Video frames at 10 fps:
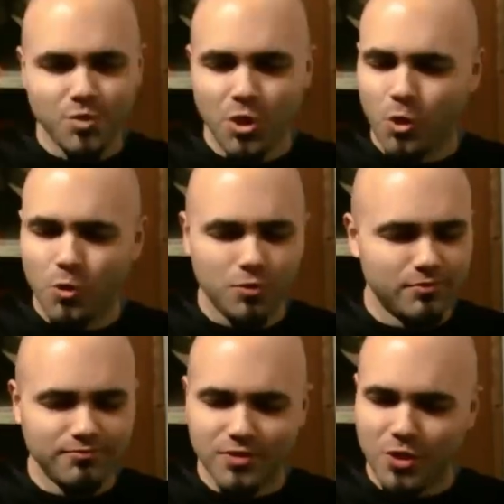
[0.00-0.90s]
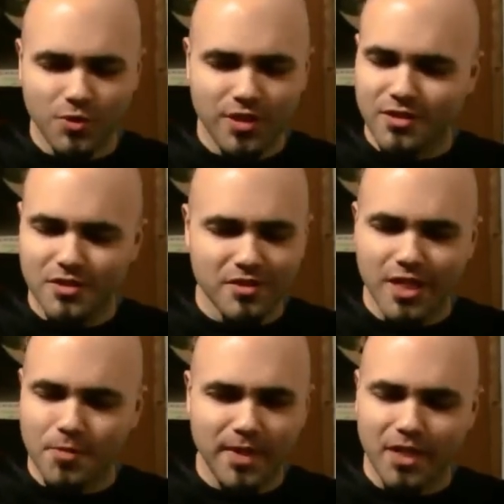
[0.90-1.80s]
No, that doesn't
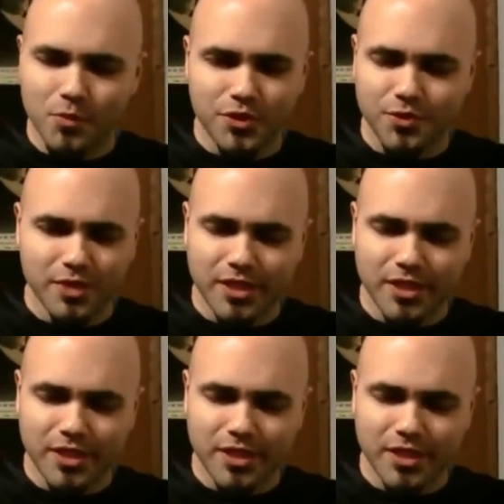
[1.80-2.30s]
take back what you